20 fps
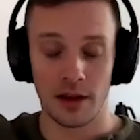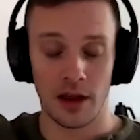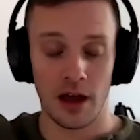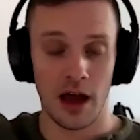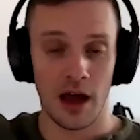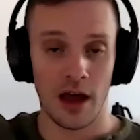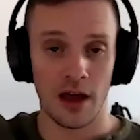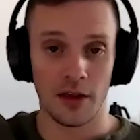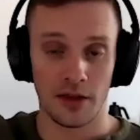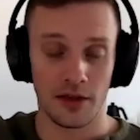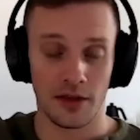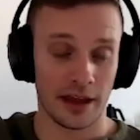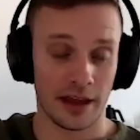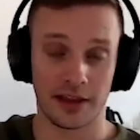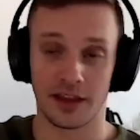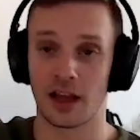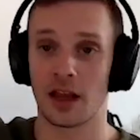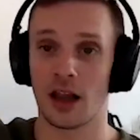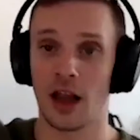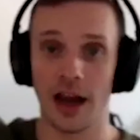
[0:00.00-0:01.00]
uh
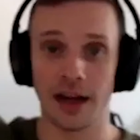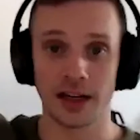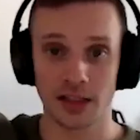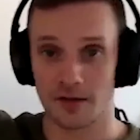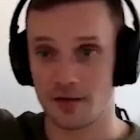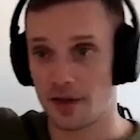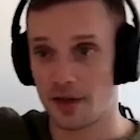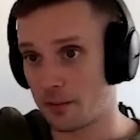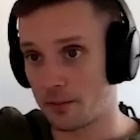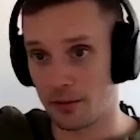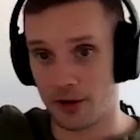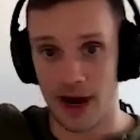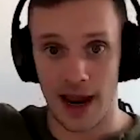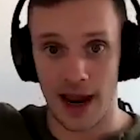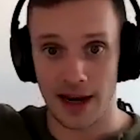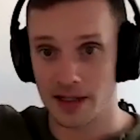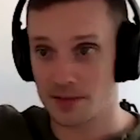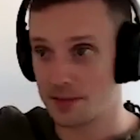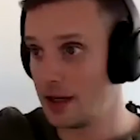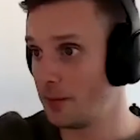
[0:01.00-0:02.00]
like the clients of like
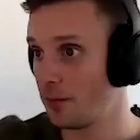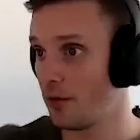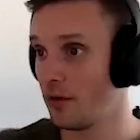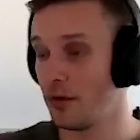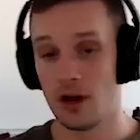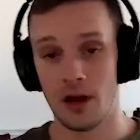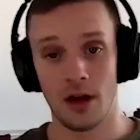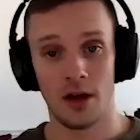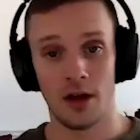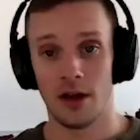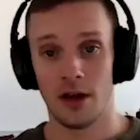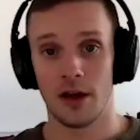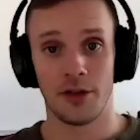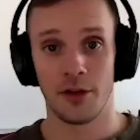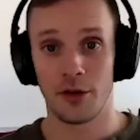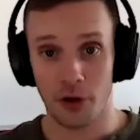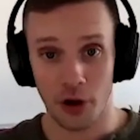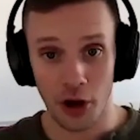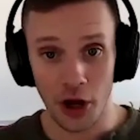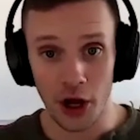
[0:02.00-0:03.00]
Brad's people,
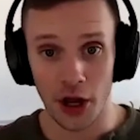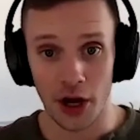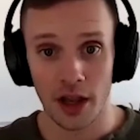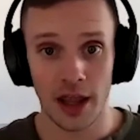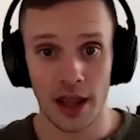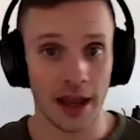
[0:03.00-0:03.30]
they're good.